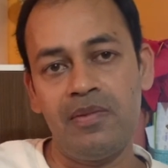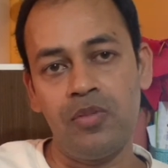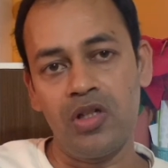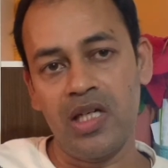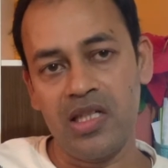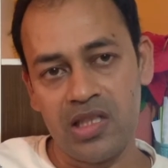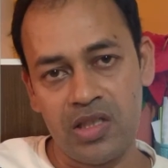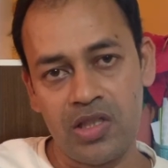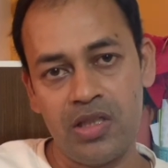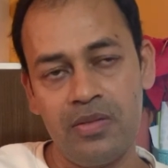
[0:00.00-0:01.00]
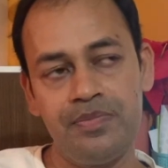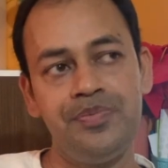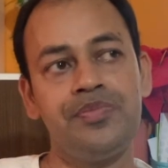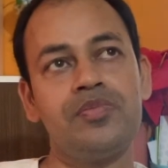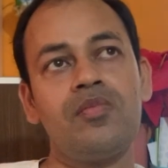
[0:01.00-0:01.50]
have a broader discussion?
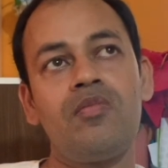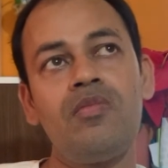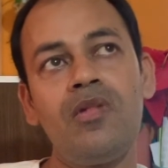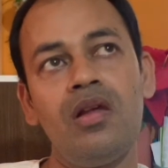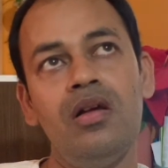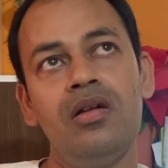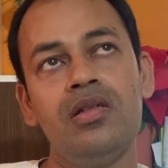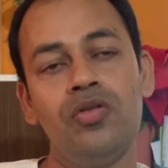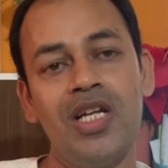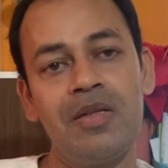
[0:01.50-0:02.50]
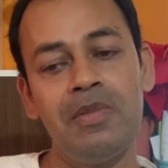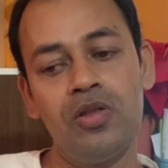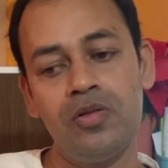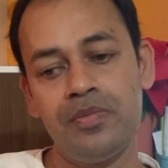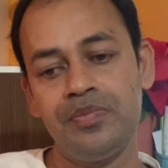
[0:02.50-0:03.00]
Do let me know.